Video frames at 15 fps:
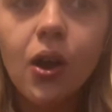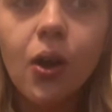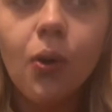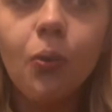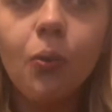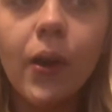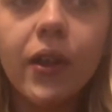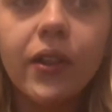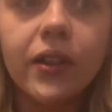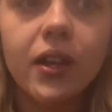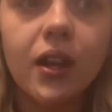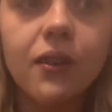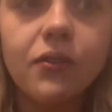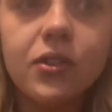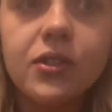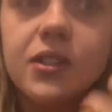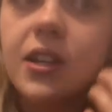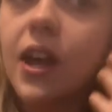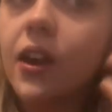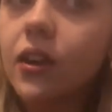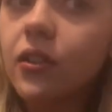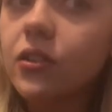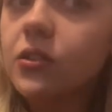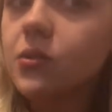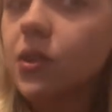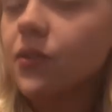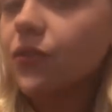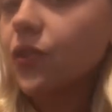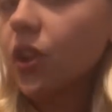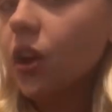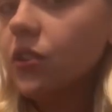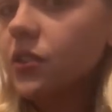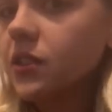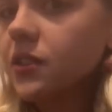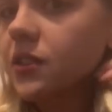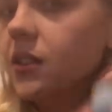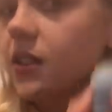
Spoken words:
well it covers and how it looks really flawless and